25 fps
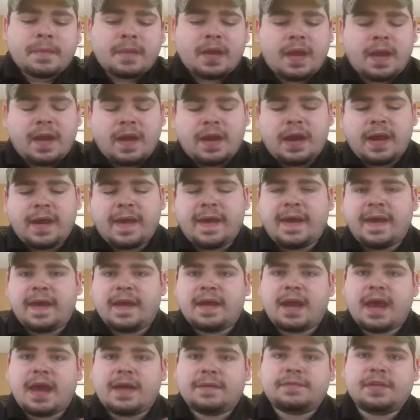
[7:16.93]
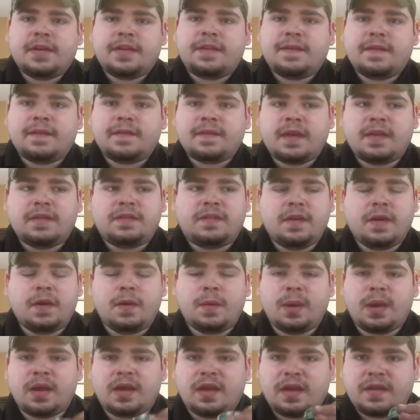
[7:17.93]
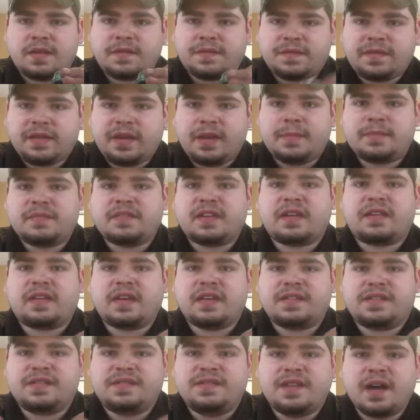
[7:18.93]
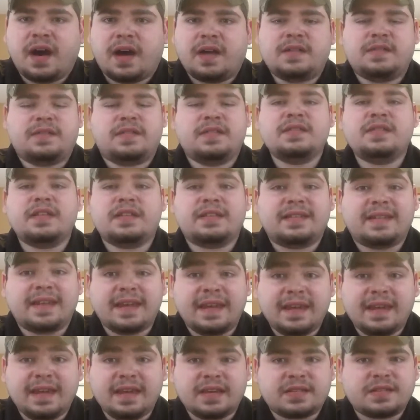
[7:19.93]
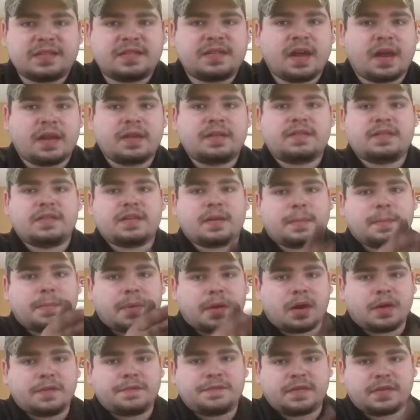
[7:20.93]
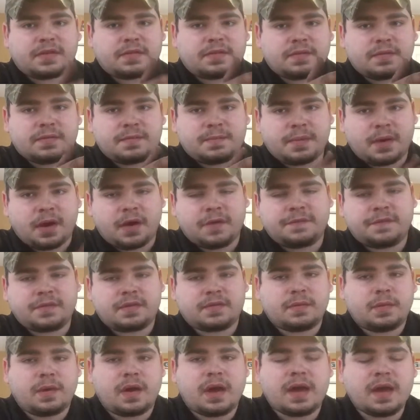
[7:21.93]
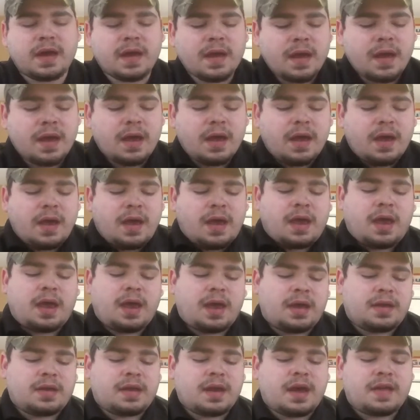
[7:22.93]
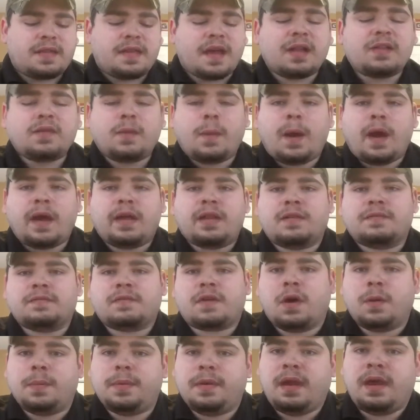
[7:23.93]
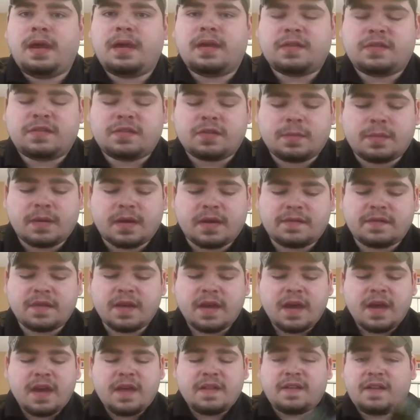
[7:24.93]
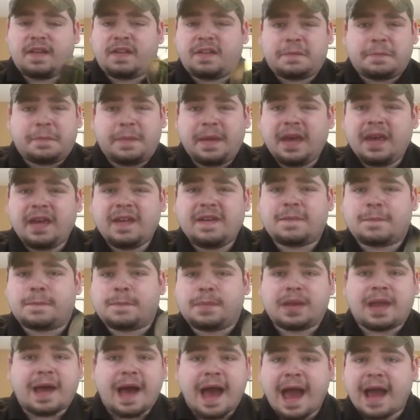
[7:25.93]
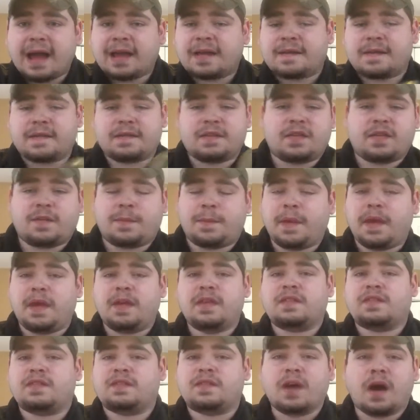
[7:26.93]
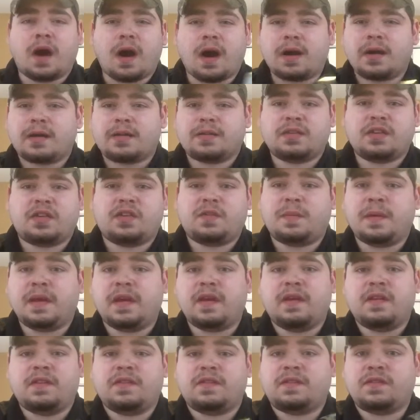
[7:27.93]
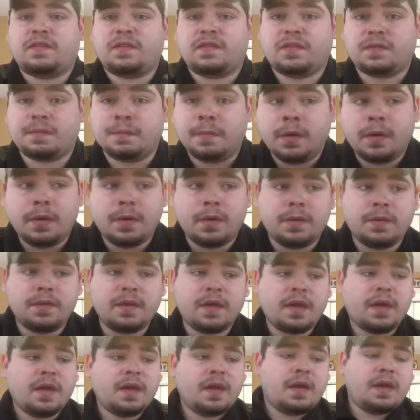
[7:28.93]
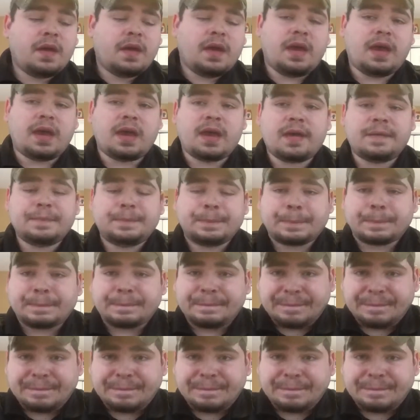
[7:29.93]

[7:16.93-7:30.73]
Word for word: And and everything they do, it, it seems like it's done to the T. It's done to the perfect perfect way. And uh, that's why I love Copenhagen so much. The spit is black, the spit is dark, the spit is smooth, and